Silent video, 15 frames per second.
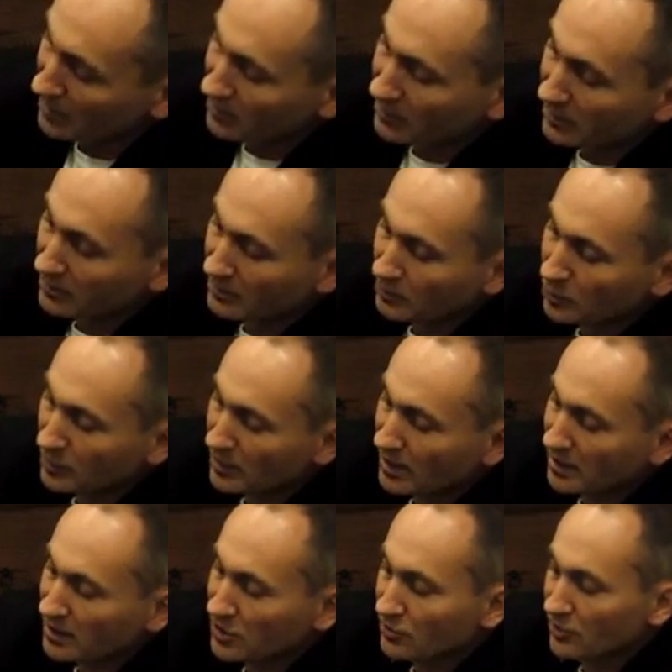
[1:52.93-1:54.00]
and not
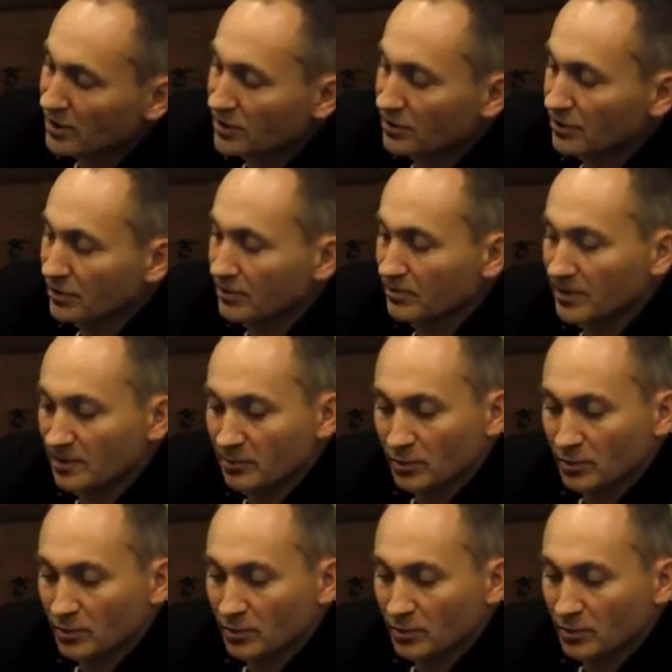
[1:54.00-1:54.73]
put any stress on them.